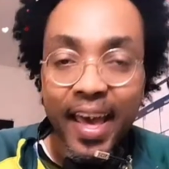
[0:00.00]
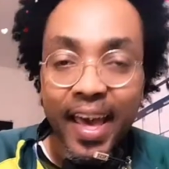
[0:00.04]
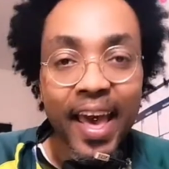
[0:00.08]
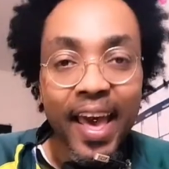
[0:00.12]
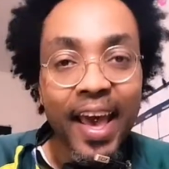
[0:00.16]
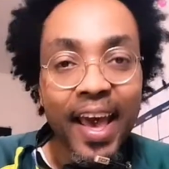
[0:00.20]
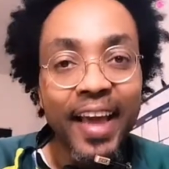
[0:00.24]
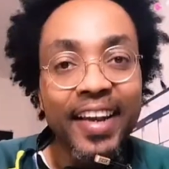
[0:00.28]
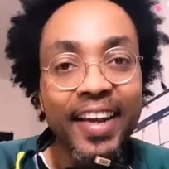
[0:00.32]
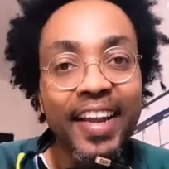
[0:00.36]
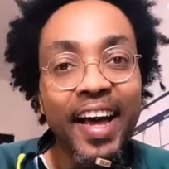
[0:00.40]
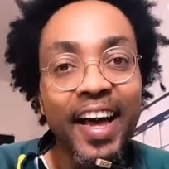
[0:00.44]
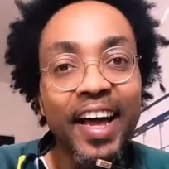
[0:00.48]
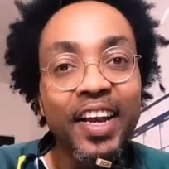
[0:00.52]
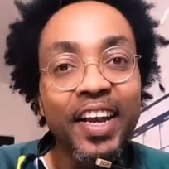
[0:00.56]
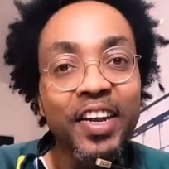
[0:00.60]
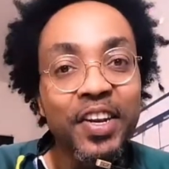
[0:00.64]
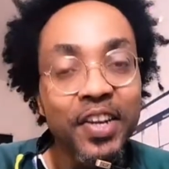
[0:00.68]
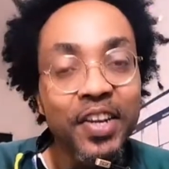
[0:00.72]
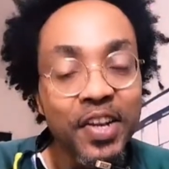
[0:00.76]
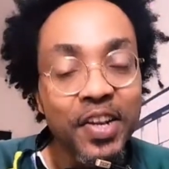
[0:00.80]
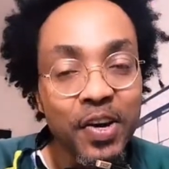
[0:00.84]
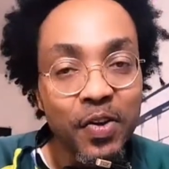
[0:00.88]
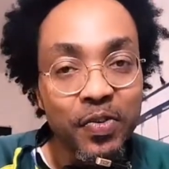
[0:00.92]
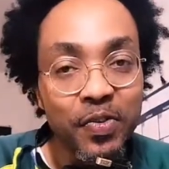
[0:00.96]
And I
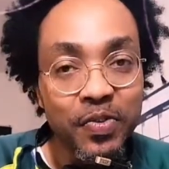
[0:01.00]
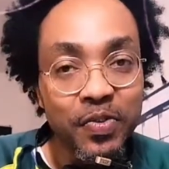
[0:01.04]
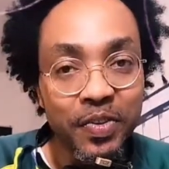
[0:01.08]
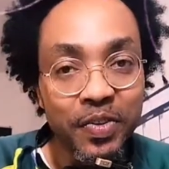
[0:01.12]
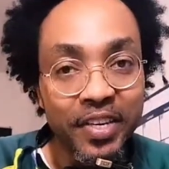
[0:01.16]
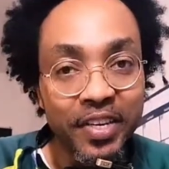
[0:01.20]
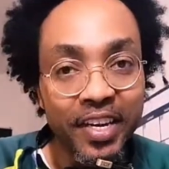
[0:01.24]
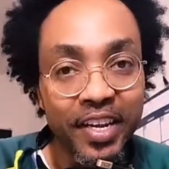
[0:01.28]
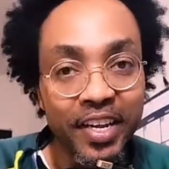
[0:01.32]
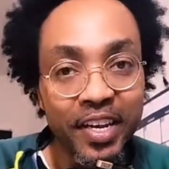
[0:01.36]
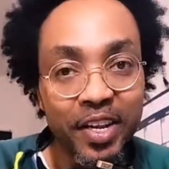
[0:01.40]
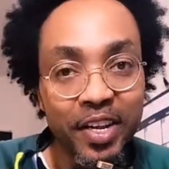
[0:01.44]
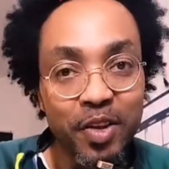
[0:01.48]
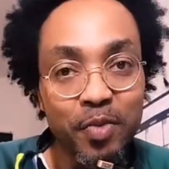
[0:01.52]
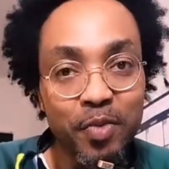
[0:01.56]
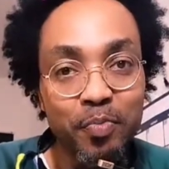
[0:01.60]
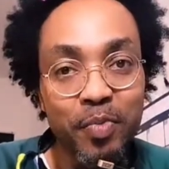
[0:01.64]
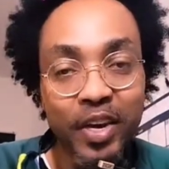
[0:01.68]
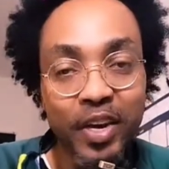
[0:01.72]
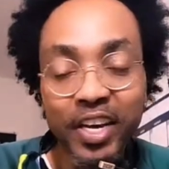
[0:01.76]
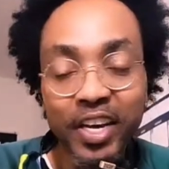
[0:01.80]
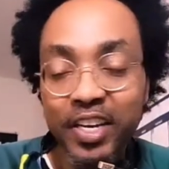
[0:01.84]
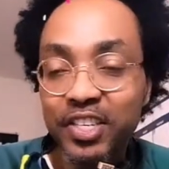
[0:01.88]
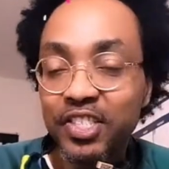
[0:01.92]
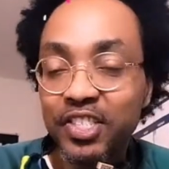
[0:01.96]
know you get it
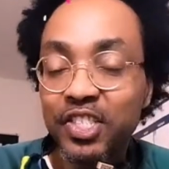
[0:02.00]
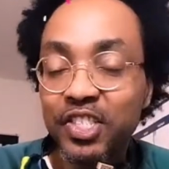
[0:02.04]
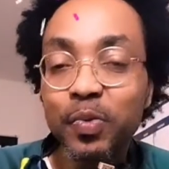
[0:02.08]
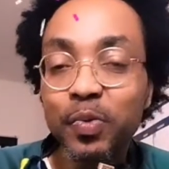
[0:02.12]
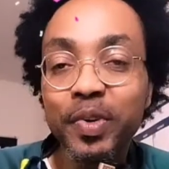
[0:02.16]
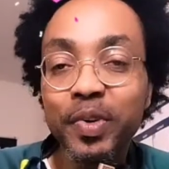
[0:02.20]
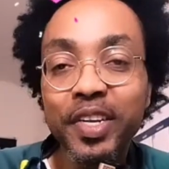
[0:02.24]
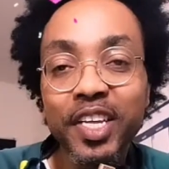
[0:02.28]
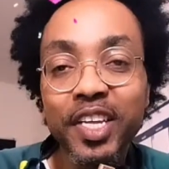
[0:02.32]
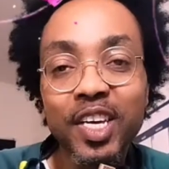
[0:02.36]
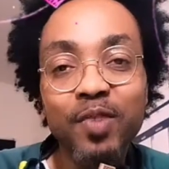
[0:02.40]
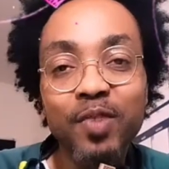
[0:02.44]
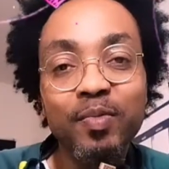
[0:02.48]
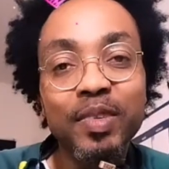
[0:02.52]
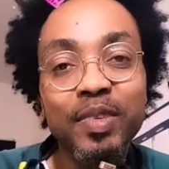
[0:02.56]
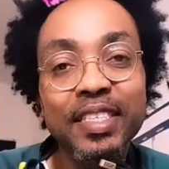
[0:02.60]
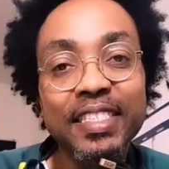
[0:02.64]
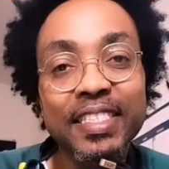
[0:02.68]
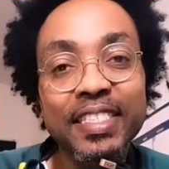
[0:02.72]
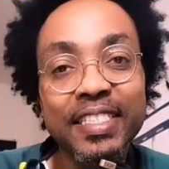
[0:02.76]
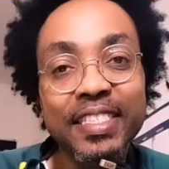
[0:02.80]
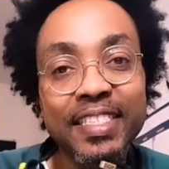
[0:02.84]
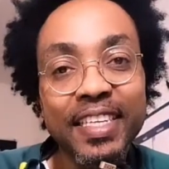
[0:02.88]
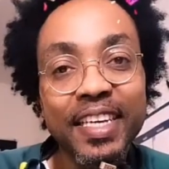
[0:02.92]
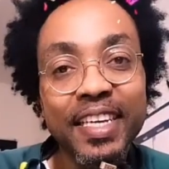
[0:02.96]
because you would even
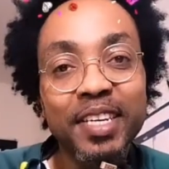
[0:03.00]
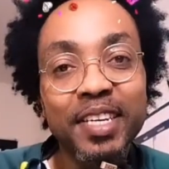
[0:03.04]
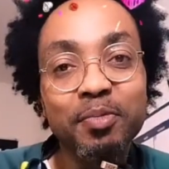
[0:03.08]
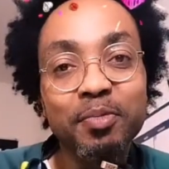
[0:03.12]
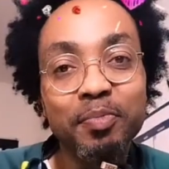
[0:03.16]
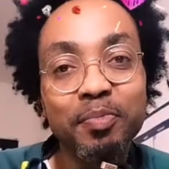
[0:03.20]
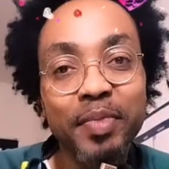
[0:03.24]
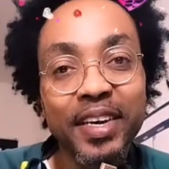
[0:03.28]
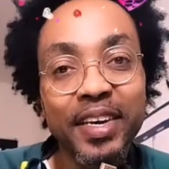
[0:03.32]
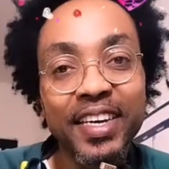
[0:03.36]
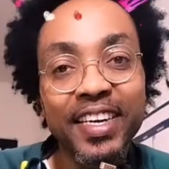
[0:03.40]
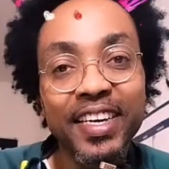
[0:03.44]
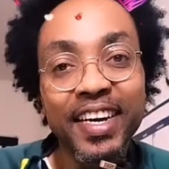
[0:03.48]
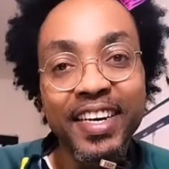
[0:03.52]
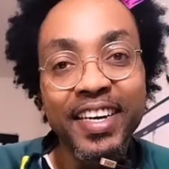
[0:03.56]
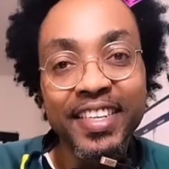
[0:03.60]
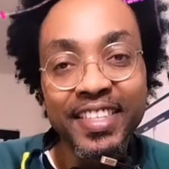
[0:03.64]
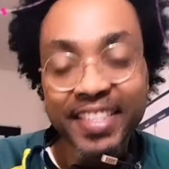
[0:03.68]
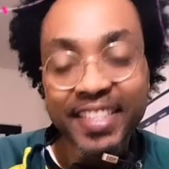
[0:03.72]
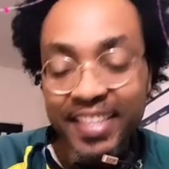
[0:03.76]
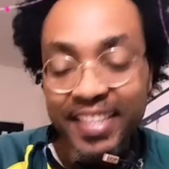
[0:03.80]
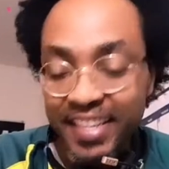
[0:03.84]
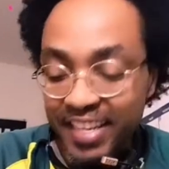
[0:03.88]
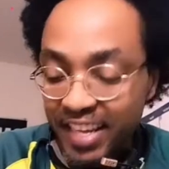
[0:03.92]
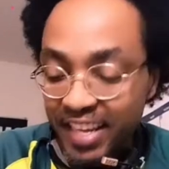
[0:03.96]
send me a
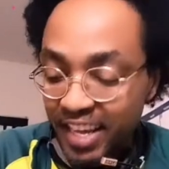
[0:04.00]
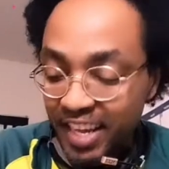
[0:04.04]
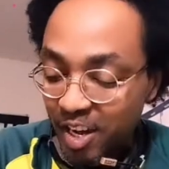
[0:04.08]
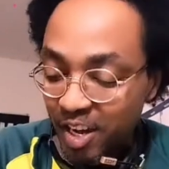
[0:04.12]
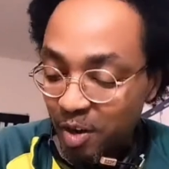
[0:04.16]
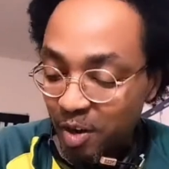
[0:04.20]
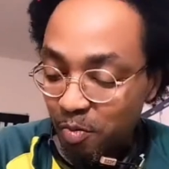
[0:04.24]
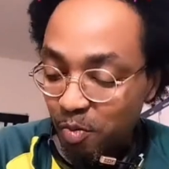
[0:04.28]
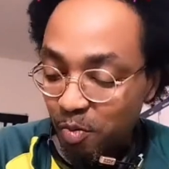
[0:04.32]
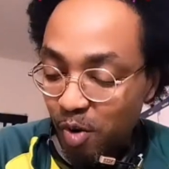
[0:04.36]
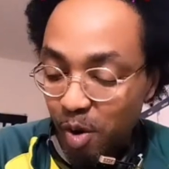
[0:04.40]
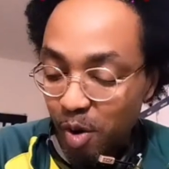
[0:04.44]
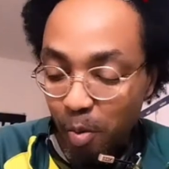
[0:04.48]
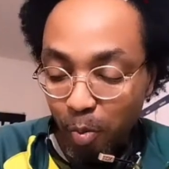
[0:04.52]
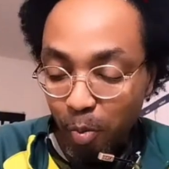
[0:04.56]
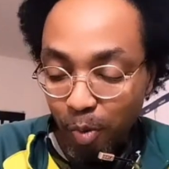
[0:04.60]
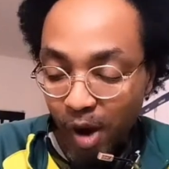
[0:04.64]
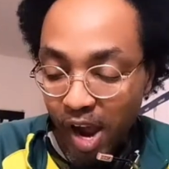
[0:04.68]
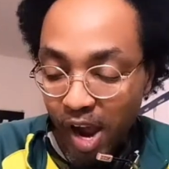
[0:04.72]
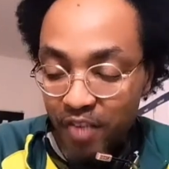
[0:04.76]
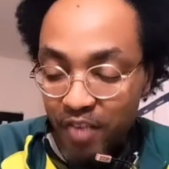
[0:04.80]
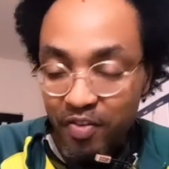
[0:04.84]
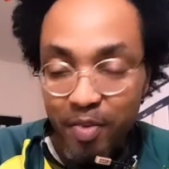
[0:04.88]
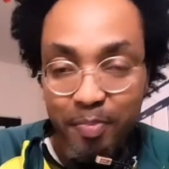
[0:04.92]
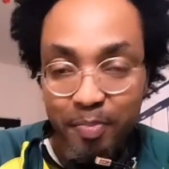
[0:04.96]
DM or a
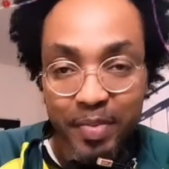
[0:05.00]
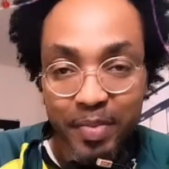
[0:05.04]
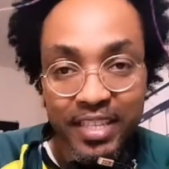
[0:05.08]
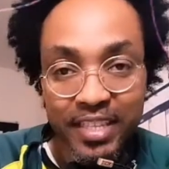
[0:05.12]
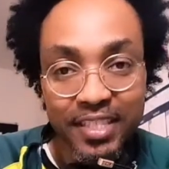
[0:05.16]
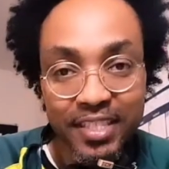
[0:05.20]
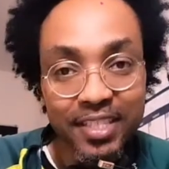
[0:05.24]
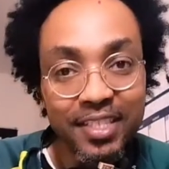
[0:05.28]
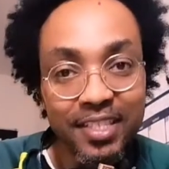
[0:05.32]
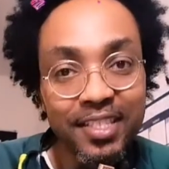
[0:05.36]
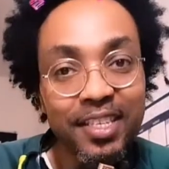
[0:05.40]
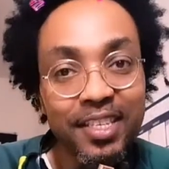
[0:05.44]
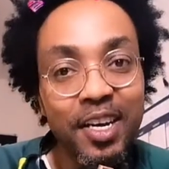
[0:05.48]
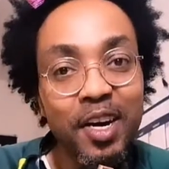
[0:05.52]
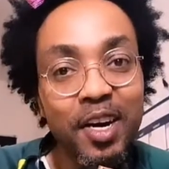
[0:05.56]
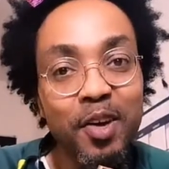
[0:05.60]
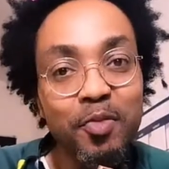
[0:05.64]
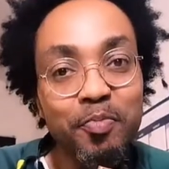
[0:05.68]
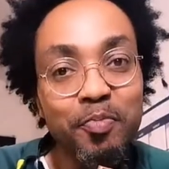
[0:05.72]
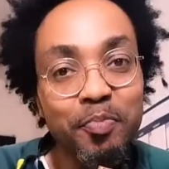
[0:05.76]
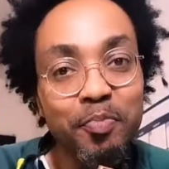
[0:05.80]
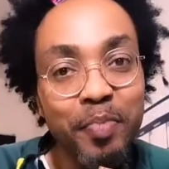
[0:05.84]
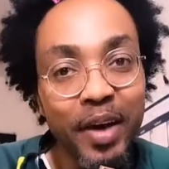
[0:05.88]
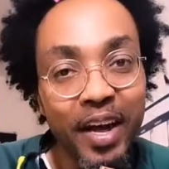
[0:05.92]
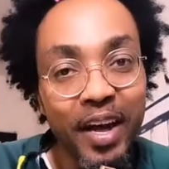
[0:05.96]
private message
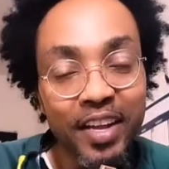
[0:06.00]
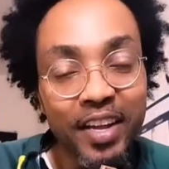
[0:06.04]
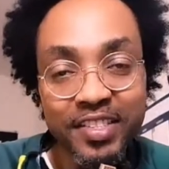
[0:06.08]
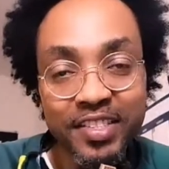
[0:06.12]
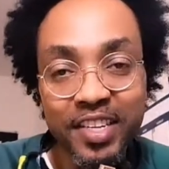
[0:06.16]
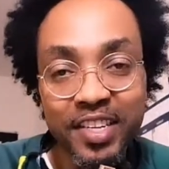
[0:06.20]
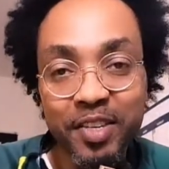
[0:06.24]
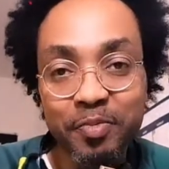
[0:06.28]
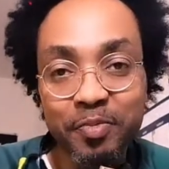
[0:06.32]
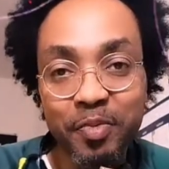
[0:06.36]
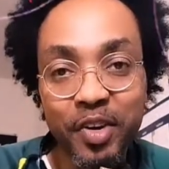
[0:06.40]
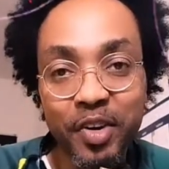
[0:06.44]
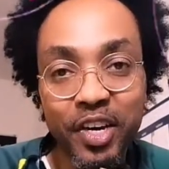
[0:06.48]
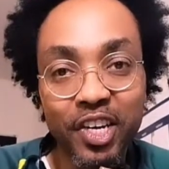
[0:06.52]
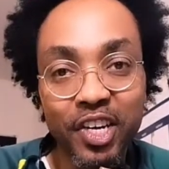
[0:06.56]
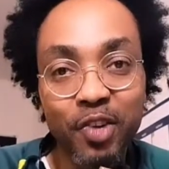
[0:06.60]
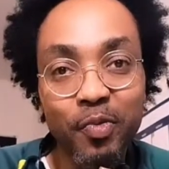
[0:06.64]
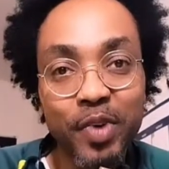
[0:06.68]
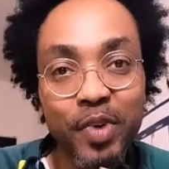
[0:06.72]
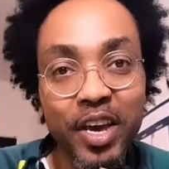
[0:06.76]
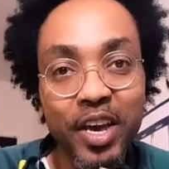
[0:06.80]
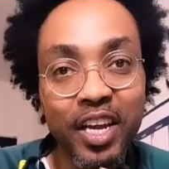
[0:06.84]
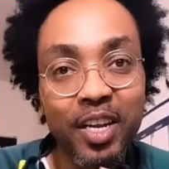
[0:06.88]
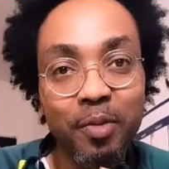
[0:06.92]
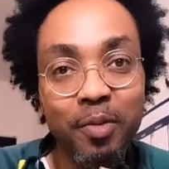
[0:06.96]
about that mug.
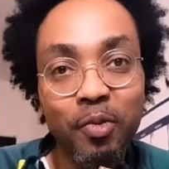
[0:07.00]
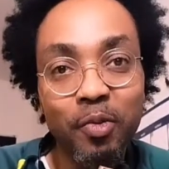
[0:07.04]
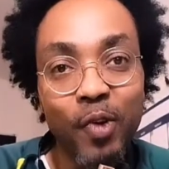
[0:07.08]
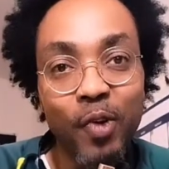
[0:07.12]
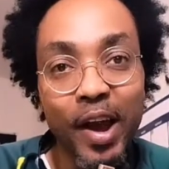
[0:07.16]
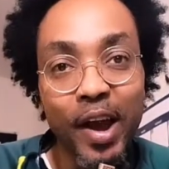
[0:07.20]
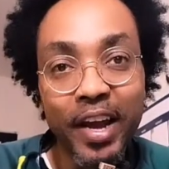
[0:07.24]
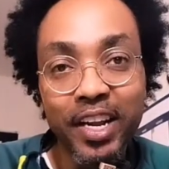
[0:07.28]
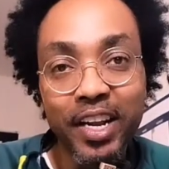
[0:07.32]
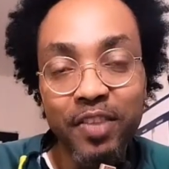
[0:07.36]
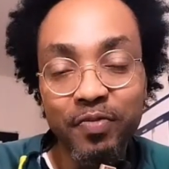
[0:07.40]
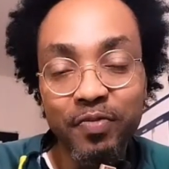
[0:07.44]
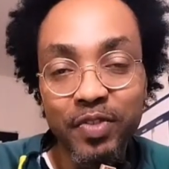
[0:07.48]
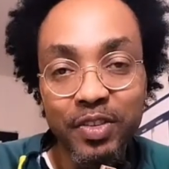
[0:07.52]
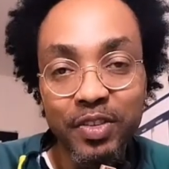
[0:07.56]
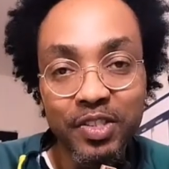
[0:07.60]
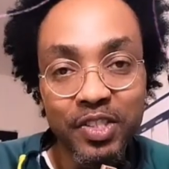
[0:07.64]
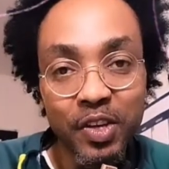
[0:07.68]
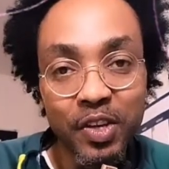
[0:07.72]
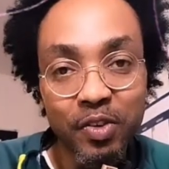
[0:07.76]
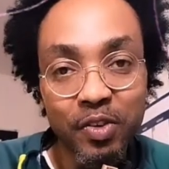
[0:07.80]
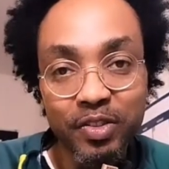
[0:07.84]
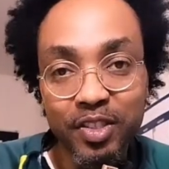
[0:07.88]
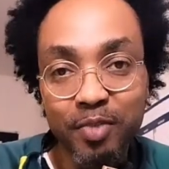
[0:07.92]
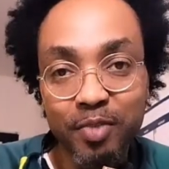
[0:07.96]
We end up cracking a few
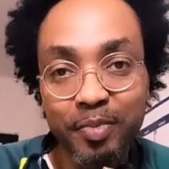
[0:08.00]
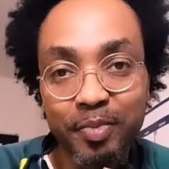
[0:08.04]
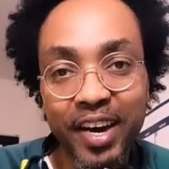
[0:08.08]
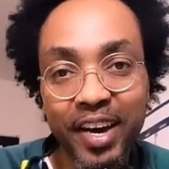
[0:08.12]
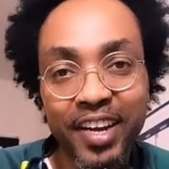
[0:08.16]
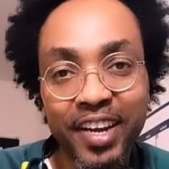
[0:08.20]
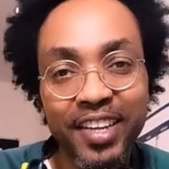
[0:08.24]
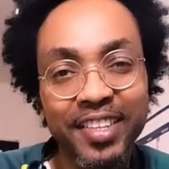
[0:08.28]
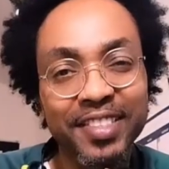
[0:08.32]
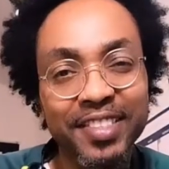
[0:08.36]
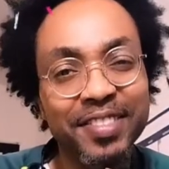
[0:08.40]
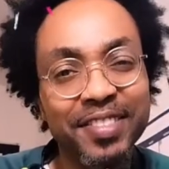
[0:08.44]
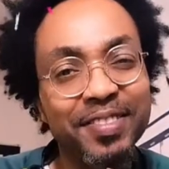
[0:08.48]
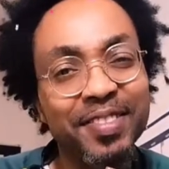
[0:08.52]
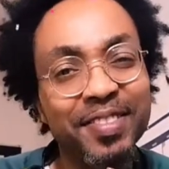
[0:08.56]
jokes about it.